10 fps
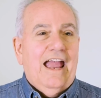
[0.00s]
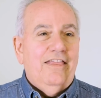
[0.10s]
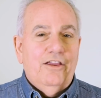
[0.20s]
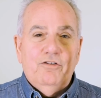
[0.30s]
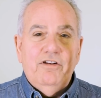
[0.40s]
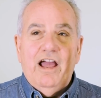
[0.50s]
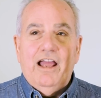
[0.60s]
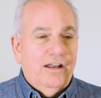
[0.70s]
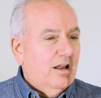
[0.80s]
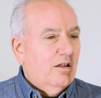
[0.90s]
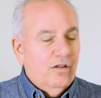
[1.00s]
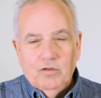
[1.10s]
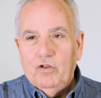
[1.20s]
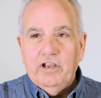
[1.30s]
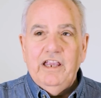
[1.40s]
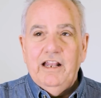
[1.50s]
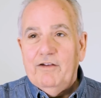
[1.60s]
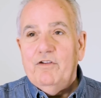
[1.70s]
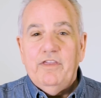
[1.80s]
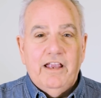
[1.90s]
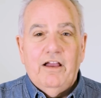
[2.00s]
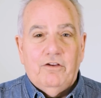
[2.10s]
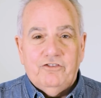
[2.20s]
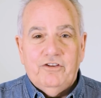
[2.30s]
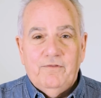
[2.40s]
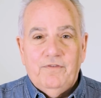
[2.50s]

and they're not looking at everything else,